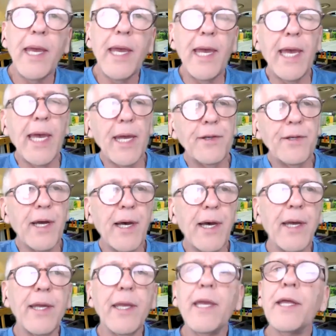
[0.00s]
And
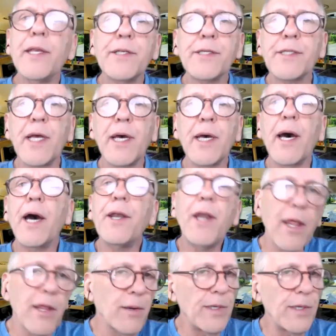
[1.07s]
it's
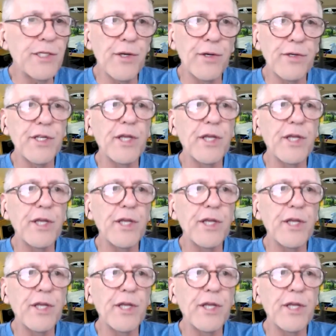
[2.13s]
another resource